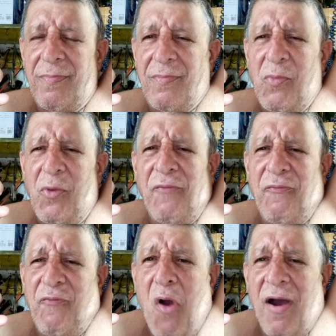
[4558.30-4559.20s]
What
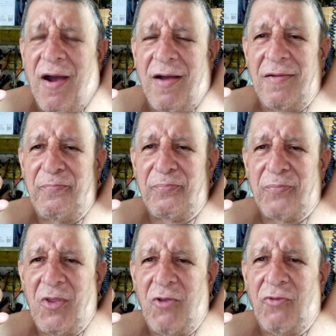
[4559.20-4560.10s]
for?
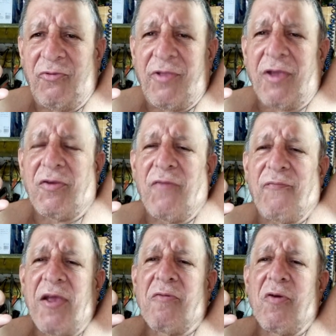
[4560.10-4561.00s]
You stick your
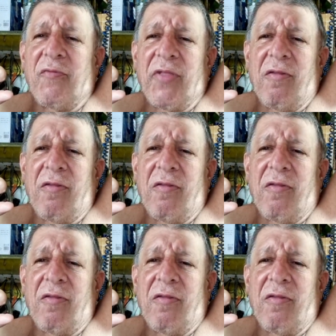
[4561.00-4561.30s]
finger over the